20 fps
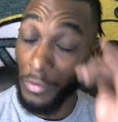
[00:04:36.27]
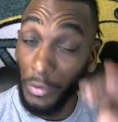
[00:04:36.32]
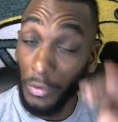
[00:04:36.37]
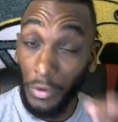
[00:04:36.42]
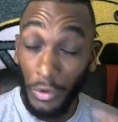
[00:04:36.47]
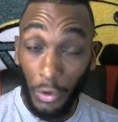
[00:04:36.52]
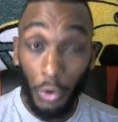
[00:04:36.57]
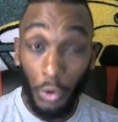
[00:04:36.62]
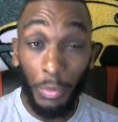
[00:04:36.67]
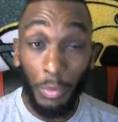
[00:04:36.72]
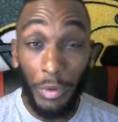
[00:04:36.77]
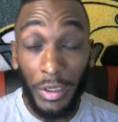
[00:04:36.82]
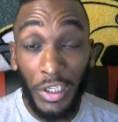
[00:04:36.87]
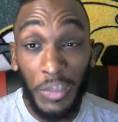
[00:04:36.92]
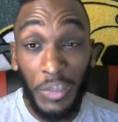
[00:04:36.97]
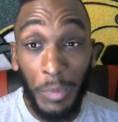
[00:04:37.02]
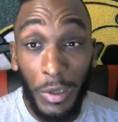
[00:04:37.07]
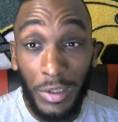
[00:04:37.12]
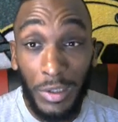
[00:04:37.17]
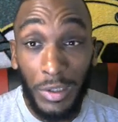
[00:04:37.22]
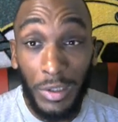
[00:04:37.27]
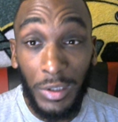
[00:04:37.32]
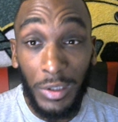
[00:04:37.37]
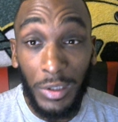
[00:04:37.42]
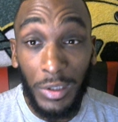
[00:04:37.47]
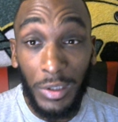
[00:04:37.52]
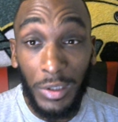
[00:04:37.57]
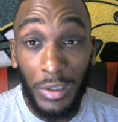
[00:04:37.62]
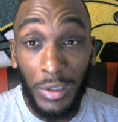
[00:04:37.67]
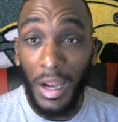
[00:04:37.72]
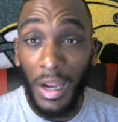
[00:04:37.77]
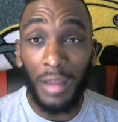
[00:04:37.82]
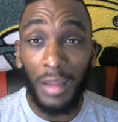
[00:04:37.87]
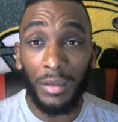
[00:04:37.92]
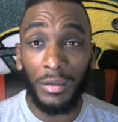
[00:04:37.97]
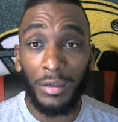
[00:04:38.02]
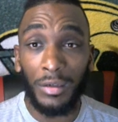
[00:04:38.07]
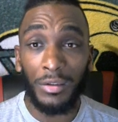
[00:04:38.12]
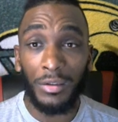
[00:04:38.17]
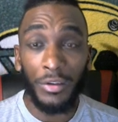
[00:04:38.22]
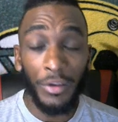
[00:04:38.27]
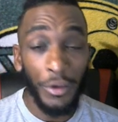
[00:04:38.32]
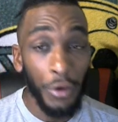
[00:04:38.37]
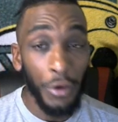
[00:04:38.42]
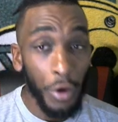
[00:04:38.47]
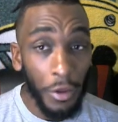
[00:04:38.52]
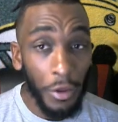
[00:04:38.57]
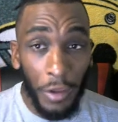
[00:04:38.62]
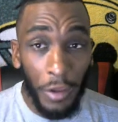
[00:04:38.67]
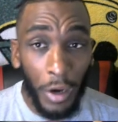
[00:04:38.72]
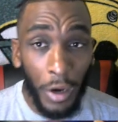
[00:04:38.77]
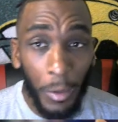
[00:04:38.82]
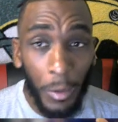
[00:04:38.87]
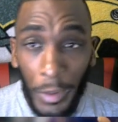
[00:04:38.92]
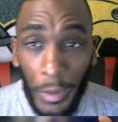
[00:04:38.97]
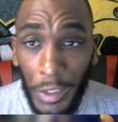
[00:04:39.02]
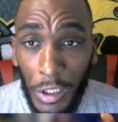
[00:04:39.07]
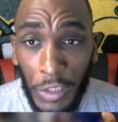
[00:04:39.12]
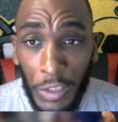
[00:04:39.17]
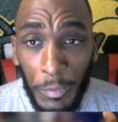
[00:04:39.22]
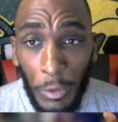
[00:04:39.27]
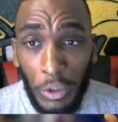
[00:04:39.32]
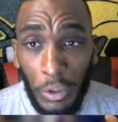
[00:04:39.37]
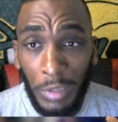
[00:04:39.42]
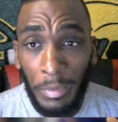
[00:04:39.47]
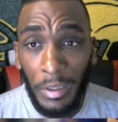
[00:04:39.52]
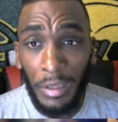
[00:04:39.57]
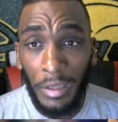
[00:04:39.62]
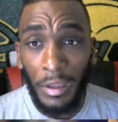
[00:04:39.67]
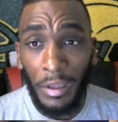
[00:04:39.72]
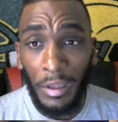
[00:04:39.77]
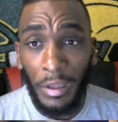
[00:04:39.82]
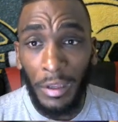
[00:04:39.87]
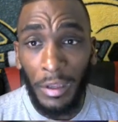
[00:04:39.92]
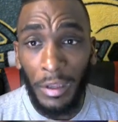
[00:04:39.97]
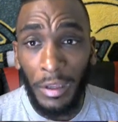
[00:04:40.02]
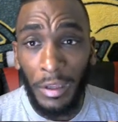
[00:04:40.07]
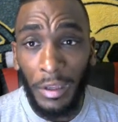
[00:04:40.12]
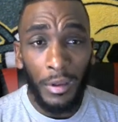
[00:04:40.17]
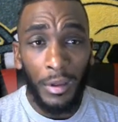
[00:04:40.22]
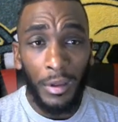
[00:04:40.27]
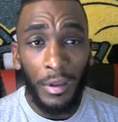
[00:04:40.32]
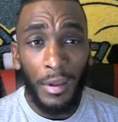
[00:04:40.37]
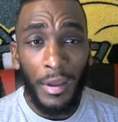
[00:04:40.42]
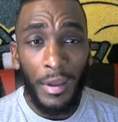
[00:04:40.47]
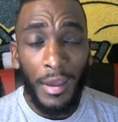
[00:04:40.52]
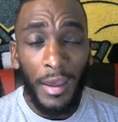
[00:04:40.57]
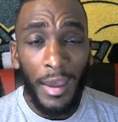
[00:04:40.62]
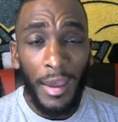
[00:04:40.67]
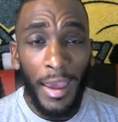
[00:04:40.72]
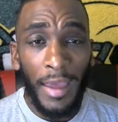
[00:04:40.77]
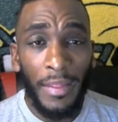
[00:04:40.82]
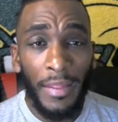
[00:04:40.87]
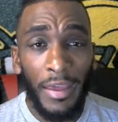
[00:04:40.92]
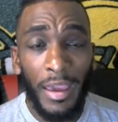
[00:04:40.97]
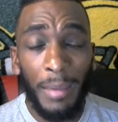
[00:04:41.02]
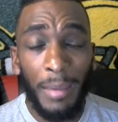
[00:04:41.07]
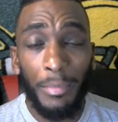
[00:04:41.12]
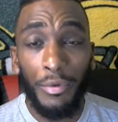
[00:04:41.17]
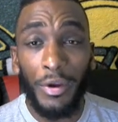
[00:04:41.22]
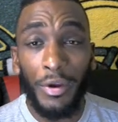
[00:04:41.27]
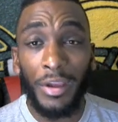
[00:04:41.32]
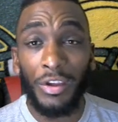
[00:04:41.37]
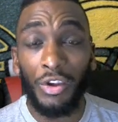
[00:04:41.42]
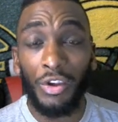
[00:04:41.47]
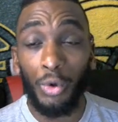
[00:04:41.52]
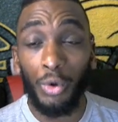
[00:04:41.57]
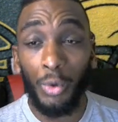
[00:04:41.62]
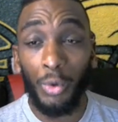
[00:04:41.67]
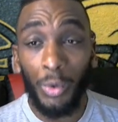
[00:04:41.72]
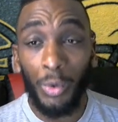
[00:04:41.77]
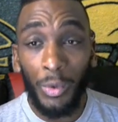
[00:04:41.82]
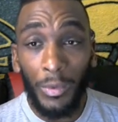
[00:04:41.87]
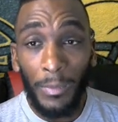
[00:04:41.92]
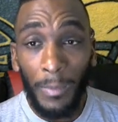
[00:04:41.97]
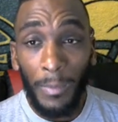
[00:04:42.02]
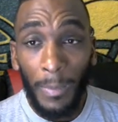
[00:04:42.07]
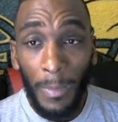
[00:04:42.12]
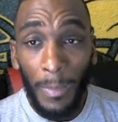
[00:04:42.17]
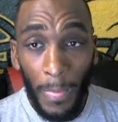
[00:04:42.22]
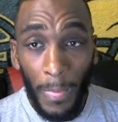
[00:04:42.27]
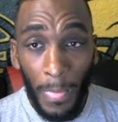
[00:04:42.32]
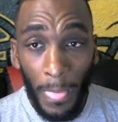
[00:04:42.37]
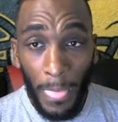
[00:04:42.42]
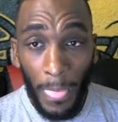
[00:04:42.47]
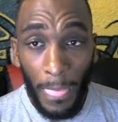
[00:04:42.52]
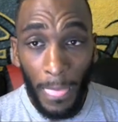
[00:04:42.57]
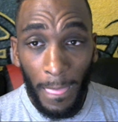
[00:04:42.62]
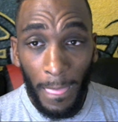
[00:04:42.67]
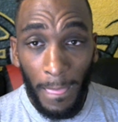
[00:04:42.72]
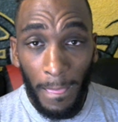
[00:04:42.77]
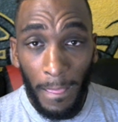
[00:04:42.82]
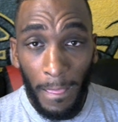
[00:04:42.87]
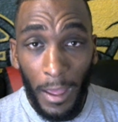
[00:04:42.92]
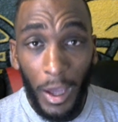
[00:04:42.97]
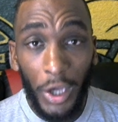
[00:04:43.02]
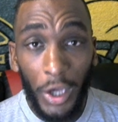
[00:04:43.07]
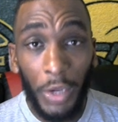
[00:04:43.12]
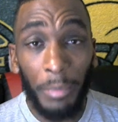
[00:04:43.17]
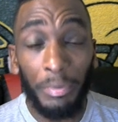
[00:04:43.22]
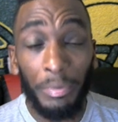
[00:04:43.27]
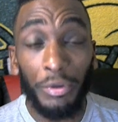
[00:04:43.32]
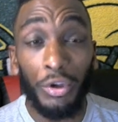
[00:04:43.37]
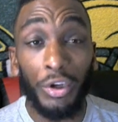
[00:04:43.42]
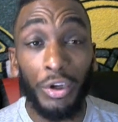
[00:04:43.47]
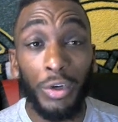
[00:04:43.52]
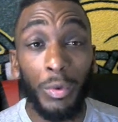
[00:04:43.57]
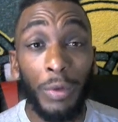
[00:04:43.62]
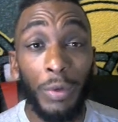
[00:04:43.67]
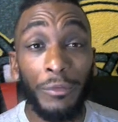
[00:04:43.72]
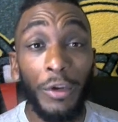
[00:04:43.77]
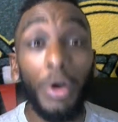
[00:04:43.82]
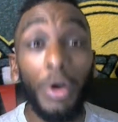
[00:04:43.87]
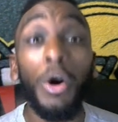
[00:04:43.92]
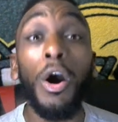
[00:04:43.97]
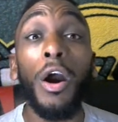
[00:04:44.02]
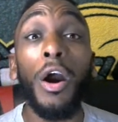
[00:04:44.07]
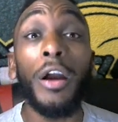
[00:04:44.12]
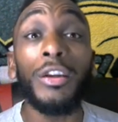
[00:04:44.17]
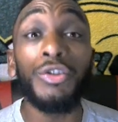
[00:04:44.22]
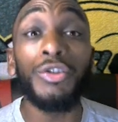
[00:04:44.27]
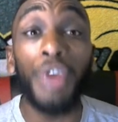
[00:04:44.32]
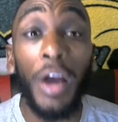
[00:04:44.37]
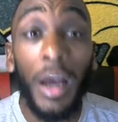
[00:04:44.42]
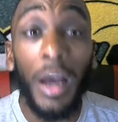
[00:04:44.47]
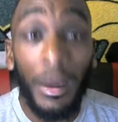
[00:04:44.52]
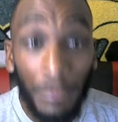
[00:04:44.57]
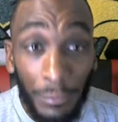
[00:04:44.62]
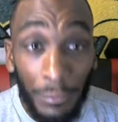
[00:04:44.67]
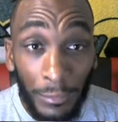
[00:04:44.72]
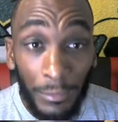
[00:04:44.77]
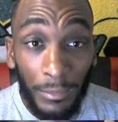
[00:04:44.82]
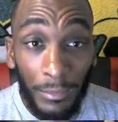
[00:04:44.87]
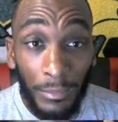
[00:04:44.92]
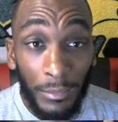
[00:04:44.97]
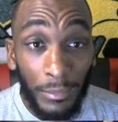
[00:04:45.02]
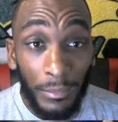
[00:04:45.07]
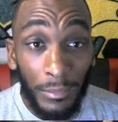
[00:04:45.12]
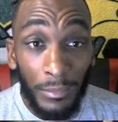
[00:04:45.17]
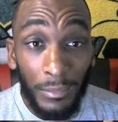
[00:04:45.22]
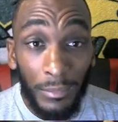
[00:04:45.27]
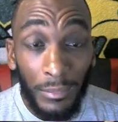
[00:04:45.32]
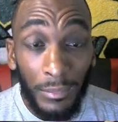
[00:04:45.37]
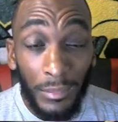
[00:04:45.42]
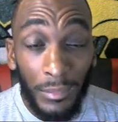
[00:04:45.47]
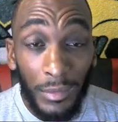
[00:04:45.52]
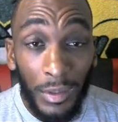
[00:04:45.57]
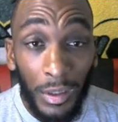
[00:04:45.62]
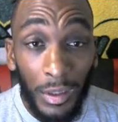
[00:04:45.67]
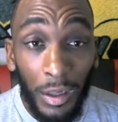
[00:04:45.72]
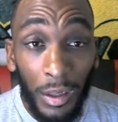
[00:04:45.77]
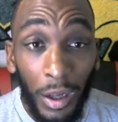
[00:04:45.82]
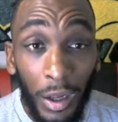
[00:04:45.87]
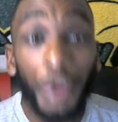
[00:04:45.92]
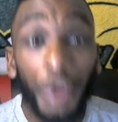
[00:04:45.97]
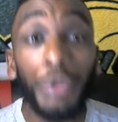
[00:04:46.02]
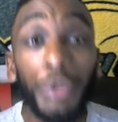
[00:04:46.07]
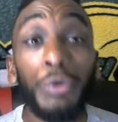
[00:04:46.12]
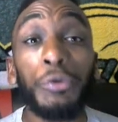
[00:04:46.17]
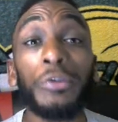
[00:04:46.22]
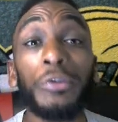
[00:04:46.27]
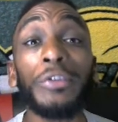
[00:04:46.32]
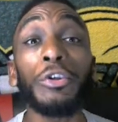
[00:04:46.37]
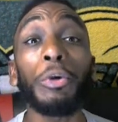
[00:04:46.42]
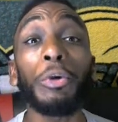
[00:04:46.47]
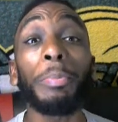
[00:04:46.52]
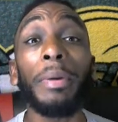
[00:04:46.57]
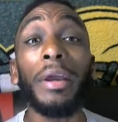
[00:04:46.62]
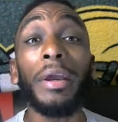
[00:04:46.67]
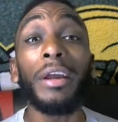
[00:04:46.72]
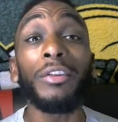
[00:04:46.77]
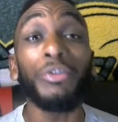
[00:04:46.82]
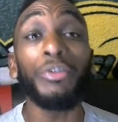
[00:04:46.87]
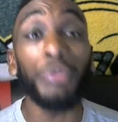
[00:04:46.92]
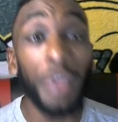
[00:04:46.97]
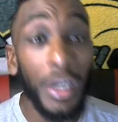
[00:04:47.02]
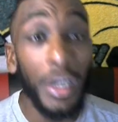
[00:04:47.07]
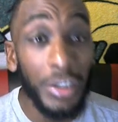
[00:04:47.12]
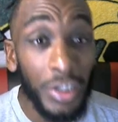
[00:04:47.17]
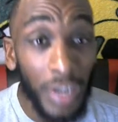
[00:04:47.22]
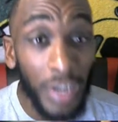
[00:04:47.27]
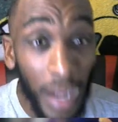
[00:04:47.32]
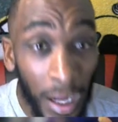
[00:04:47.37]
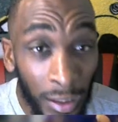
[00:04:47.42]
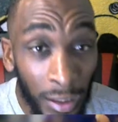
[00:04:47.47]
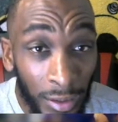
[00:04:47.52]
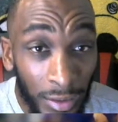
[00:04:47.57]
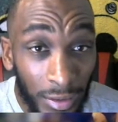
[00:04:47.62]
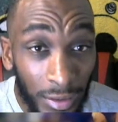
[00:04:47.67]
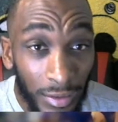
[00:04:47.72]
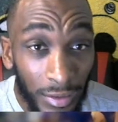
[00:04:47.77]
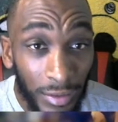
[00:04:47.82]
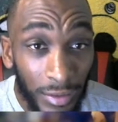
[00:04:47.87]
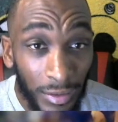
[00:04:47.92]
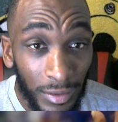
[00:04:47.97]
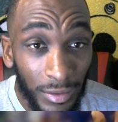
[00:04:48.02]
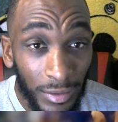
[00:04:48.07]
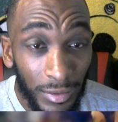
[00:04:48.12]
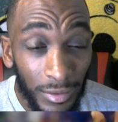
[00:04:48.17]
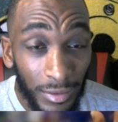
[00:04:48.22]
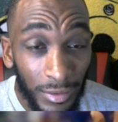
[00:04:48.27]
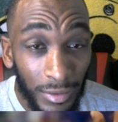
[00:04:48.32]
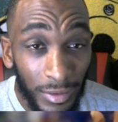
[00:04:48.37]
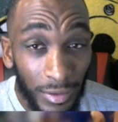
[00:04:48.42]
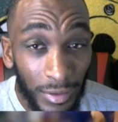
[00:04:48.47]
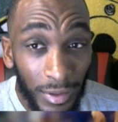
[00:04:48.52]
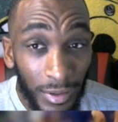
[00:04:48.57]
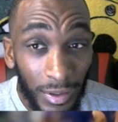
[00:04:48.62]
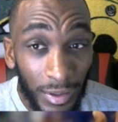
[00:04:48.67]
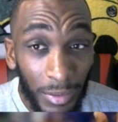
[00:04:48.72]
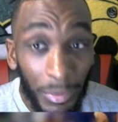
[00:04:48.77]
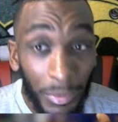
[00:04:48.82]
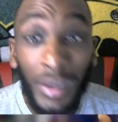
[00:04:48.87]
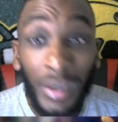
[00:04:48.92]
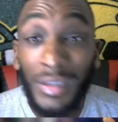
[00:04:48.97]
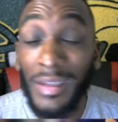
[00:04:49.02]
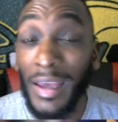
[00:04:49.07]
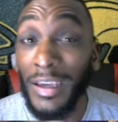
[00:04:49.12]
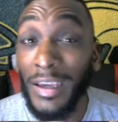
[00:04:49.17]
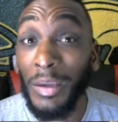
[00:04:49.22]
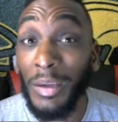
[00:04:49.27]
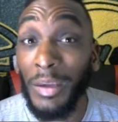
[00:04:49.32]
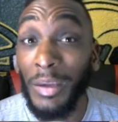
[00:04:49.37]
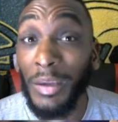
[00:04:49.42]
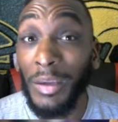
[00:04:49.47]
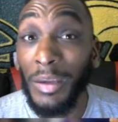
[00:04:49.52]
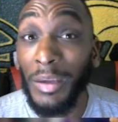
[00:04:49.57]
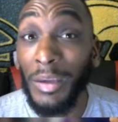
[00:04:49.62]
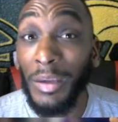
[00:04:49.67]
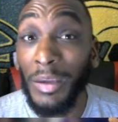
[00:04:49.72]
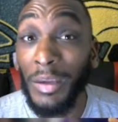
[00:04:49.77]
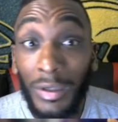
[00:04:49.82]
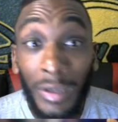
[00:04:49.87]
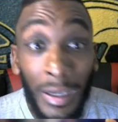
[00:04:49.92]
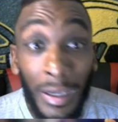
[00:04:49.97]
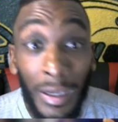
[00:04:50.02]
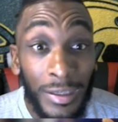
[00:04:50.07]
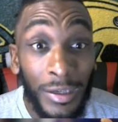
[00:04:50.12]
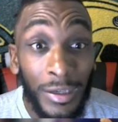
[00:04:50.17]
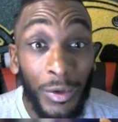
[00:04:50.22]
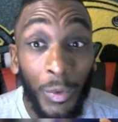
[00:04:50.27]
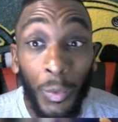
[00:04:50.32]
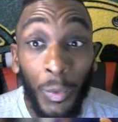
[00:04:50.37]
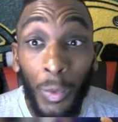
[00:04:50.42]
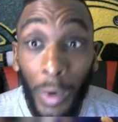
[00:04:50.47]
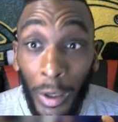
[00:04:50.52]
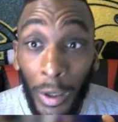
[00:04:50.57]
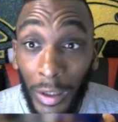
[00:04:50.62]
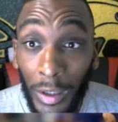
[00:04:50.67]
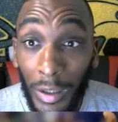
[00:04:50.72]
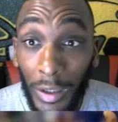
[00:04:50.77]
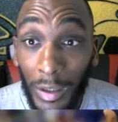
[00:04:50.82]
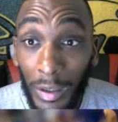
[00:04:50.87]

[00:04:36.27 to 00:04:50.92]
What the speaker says: you bring this person $300. You're there when you're supposed to be there, and they bring you a computer with no hard drive. Are you still paying $300 because that computer doesn't work?